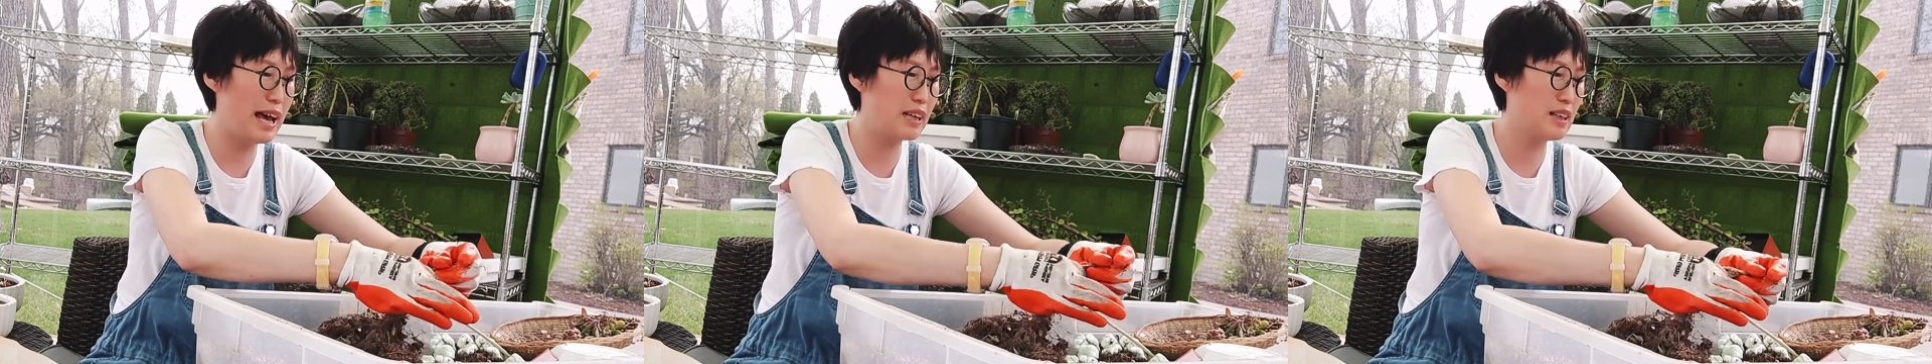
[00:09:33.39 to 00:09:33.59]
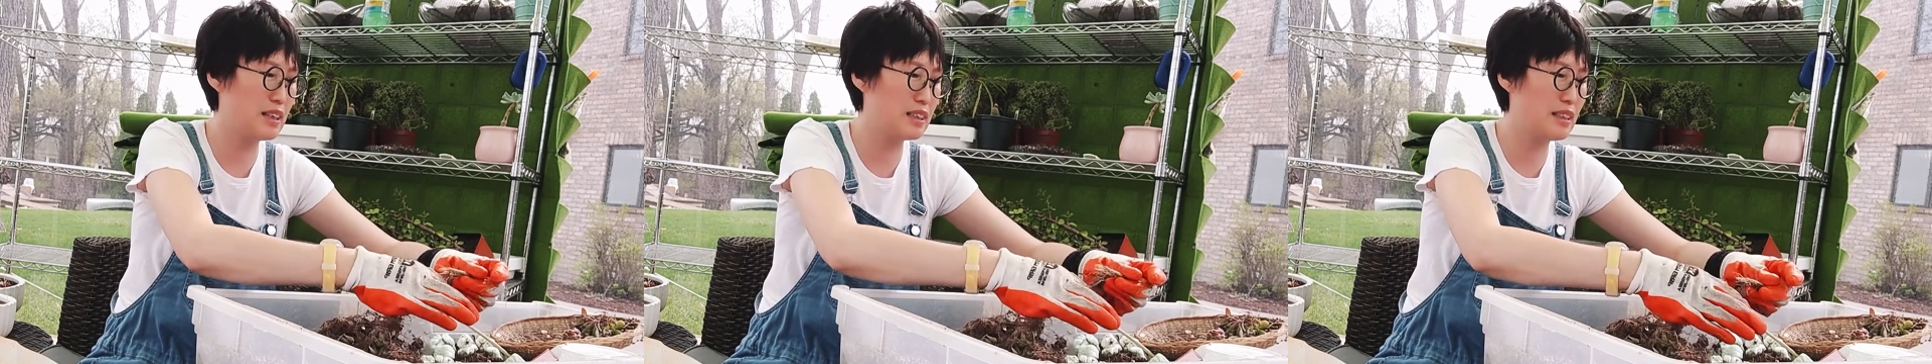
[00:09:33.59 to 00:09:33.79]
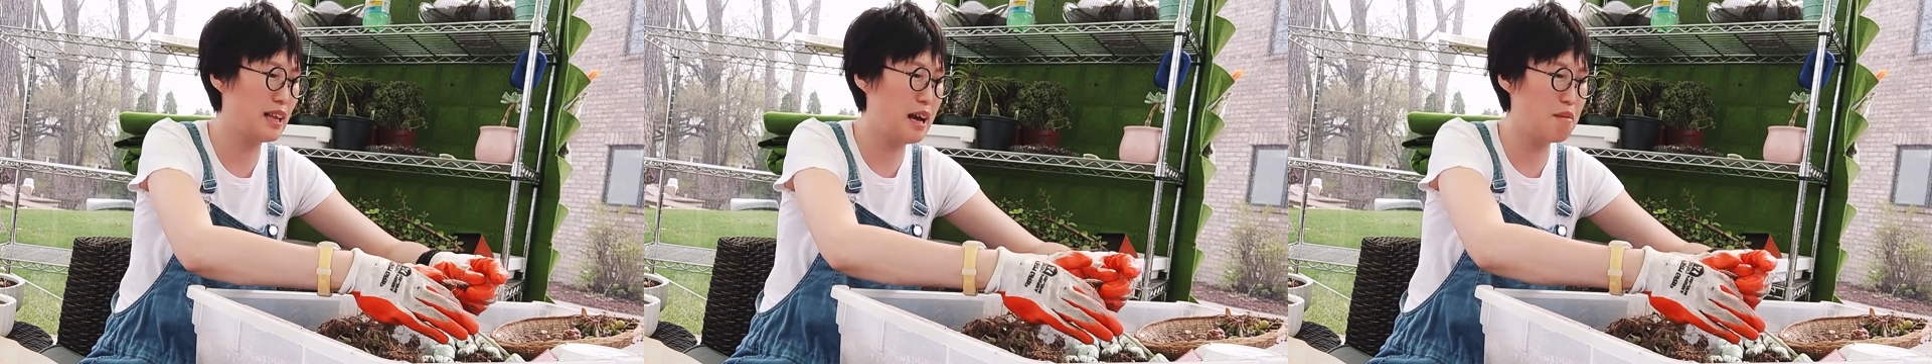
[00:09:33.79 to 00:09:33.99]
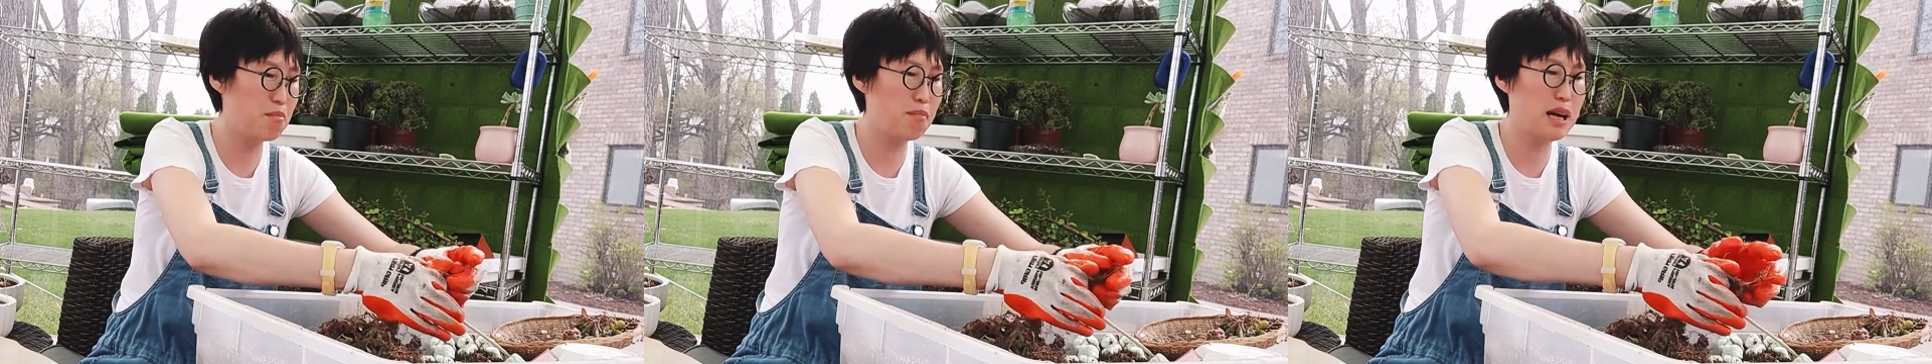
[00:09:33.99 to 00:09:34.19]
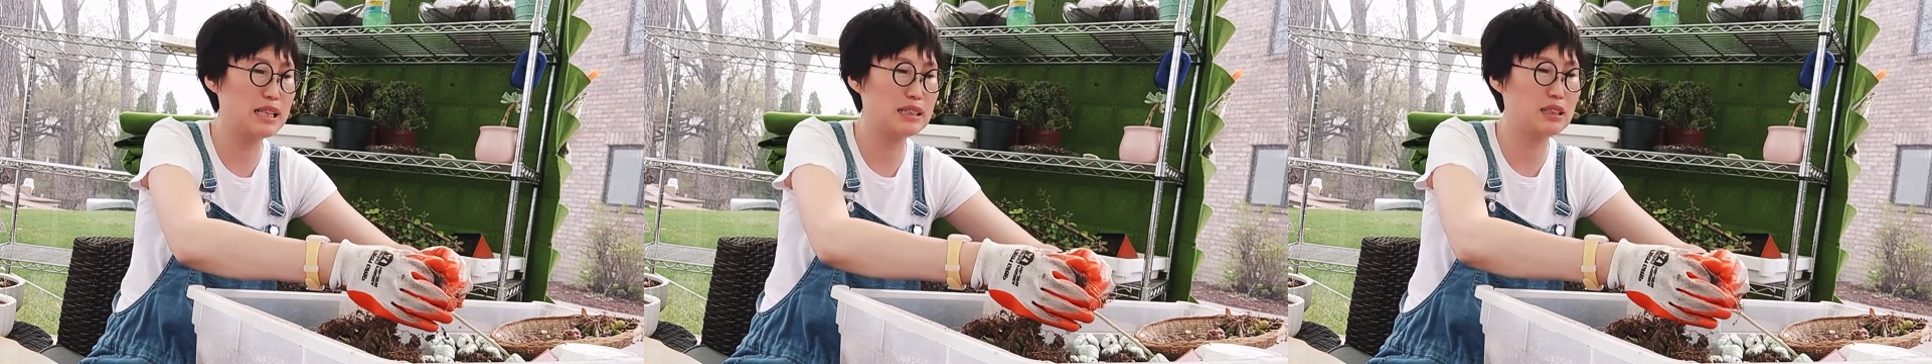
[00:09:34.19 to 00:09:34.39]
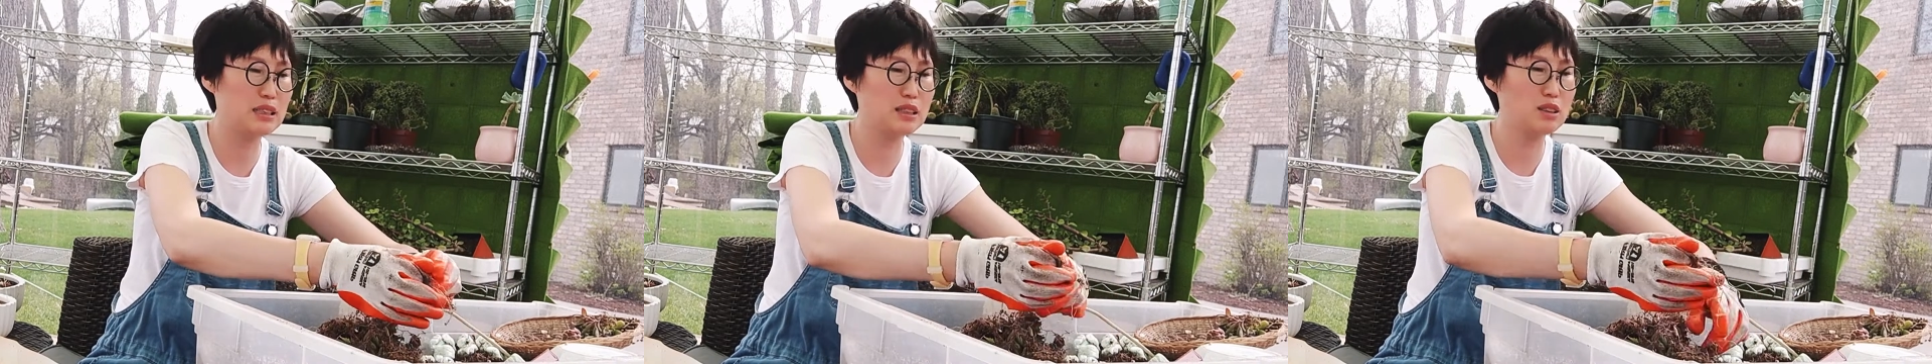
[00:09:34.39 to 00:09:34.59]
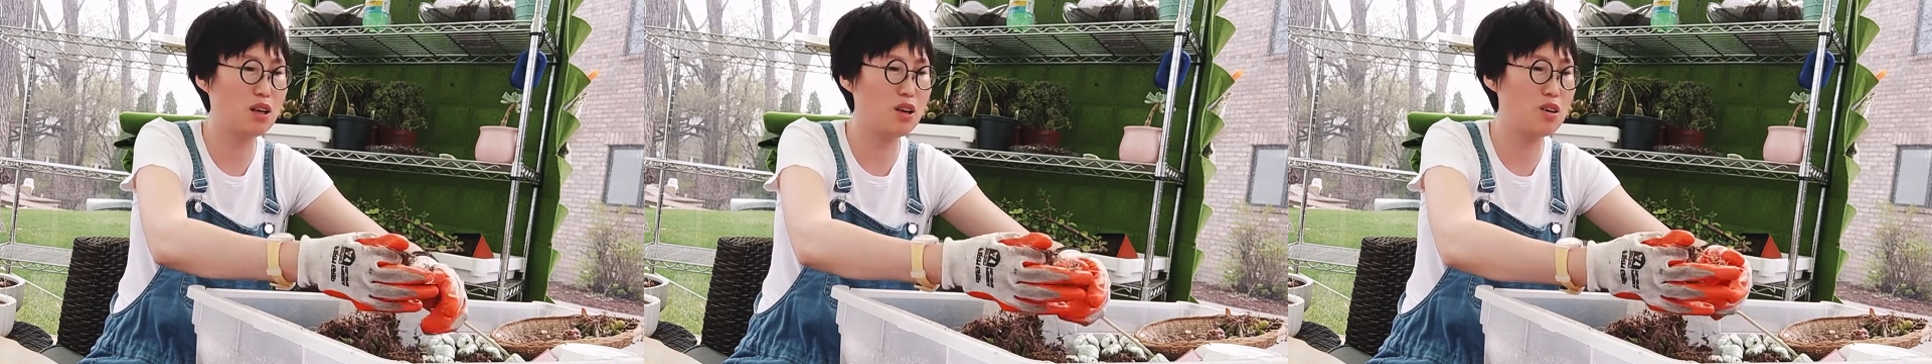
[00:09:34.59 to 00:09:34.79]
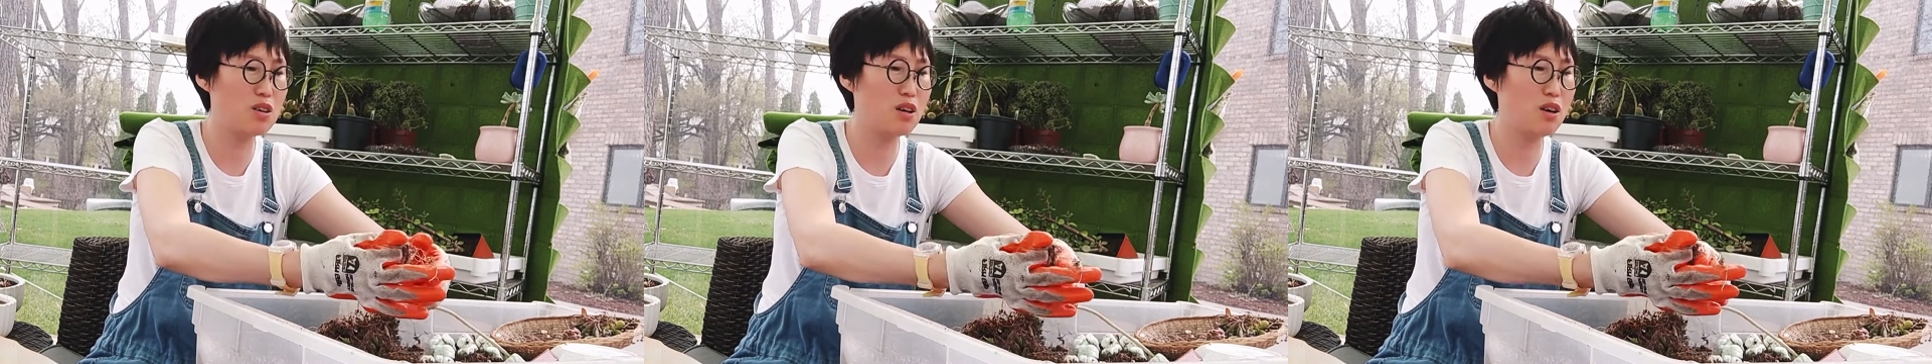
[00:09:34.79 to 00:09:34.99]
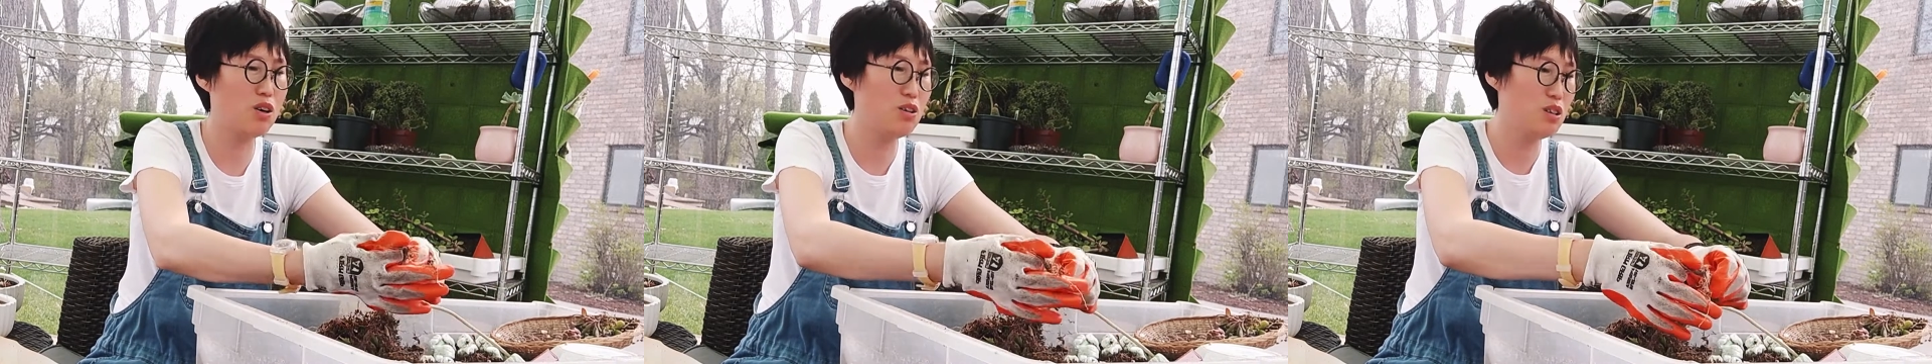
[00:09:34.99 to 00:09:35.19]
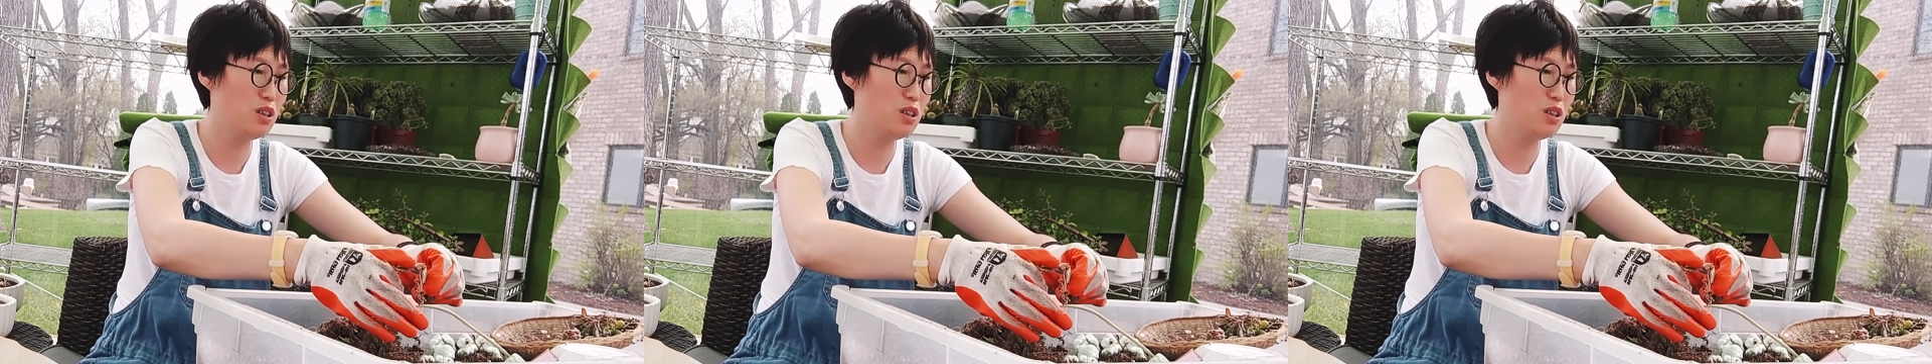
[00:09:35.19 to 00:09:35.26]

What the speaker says: that much soil.